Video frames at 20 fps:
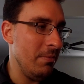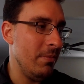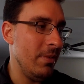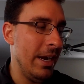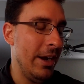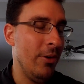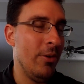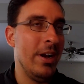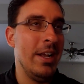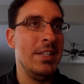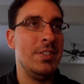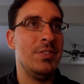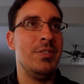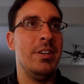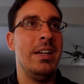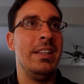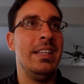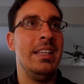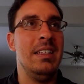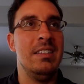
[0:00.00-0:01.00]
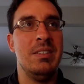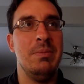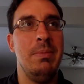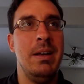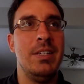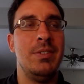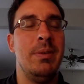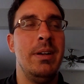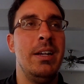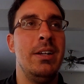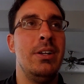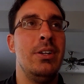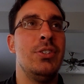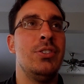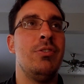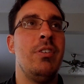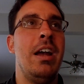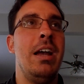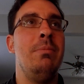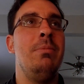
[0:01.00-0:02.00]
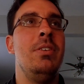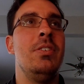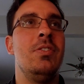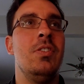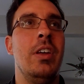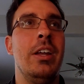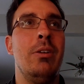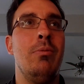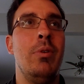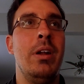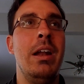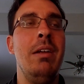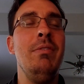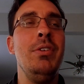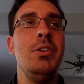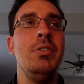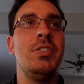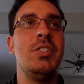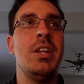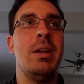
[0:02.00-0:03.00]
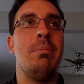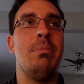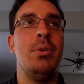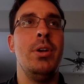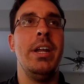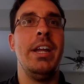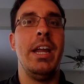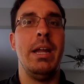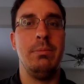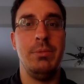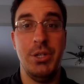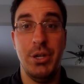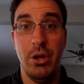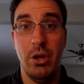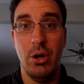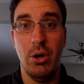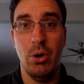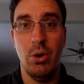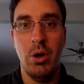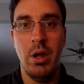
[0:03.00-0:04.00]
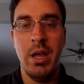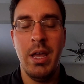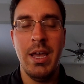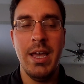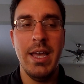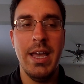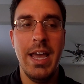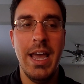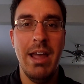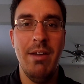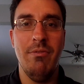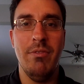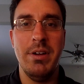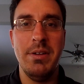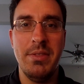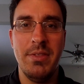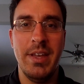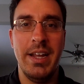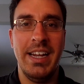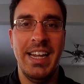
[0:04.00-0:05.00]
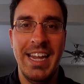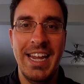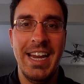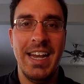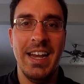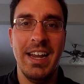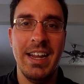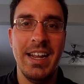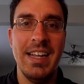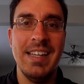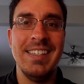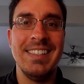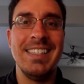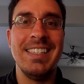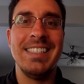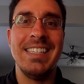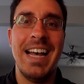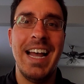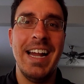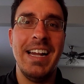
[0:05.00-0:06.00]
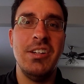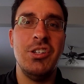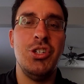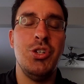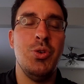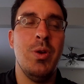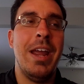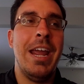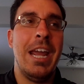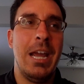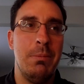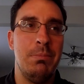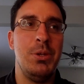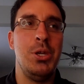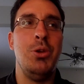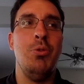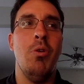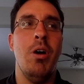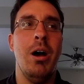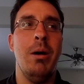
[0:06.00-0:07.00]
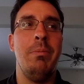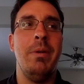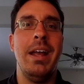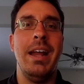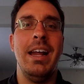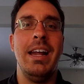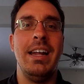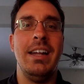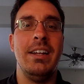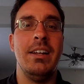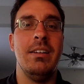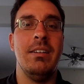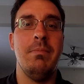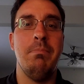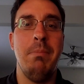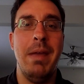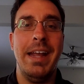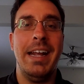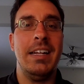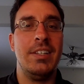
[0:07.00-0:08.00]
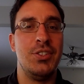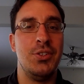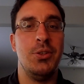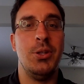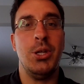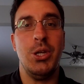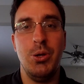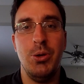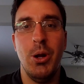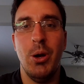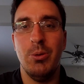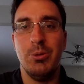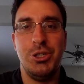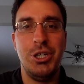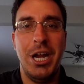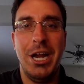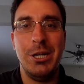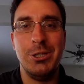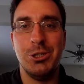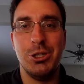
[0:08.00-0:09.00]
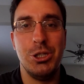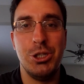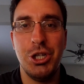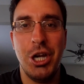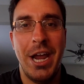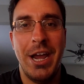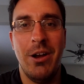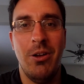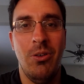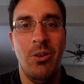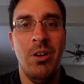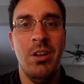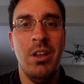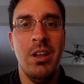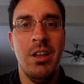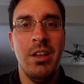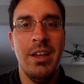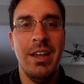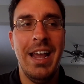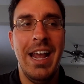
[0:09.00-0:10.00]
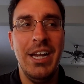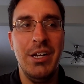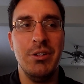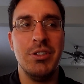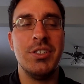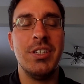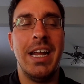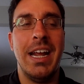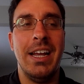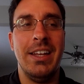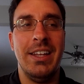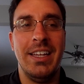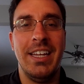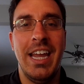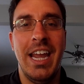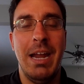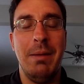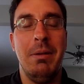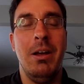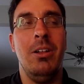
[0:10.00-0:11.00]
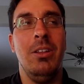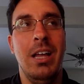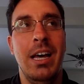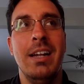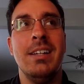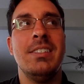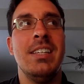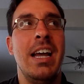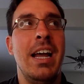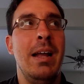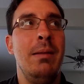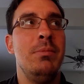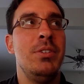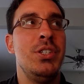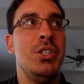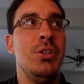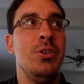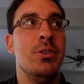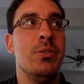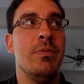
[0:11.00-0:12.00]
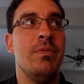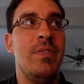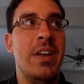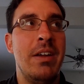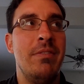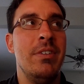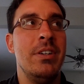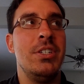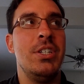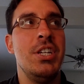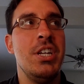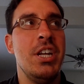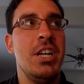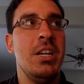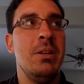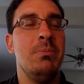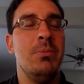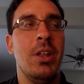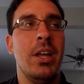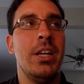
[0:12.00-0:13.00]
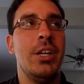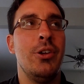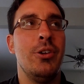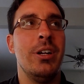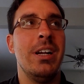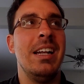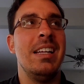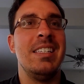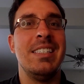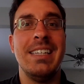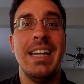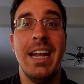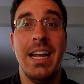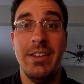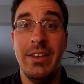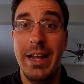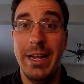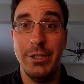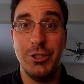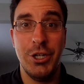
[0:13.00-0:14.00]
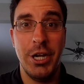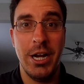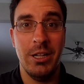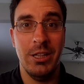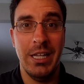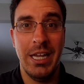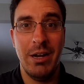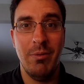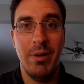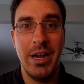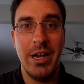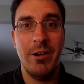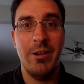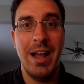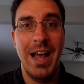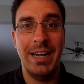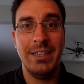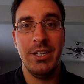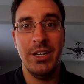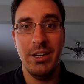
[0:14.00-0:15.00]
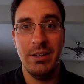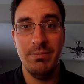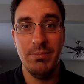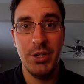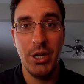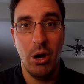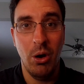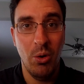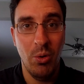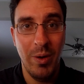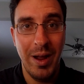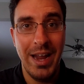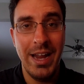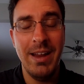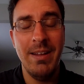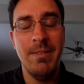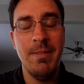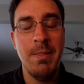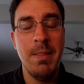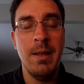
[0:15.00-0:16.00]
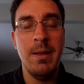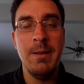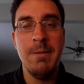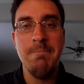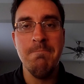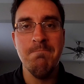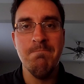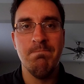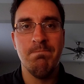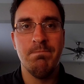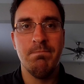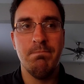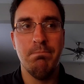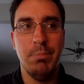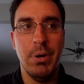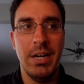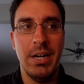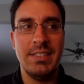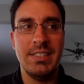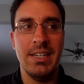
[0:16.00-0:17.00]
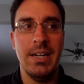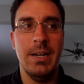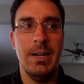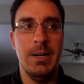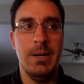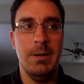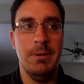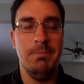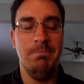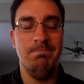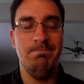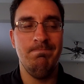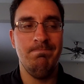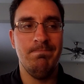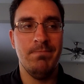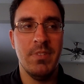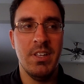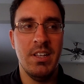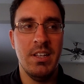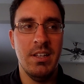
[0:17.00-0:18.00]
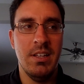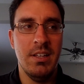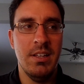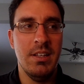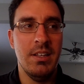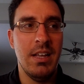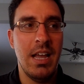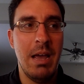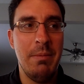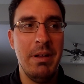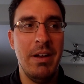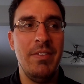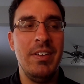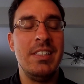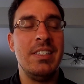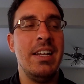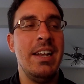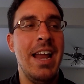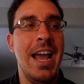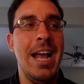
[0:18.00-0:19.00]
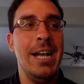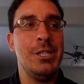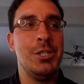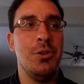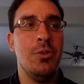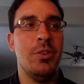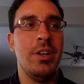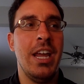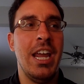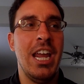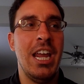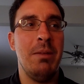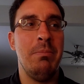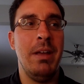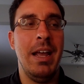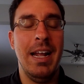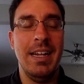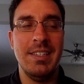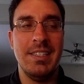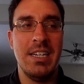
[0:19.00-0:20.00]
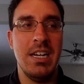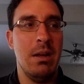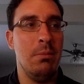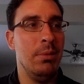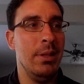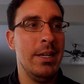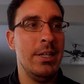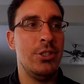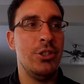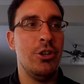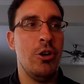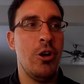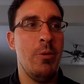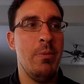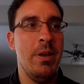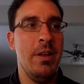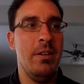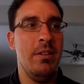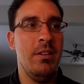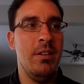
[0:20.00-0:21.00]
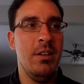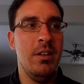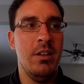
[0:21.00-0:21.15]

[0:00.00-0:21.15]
my own history, and I think that's the best way to describe this. Like, whenever you see a pregame show, everything in it is designed to amp you up and make it so that you don't change the channel and you stay on the game. Now, a lot of times your favorite team, like, you're going to stay on that channel anyway. You're not going to go away. But, if it's a national game, NCAA tournament,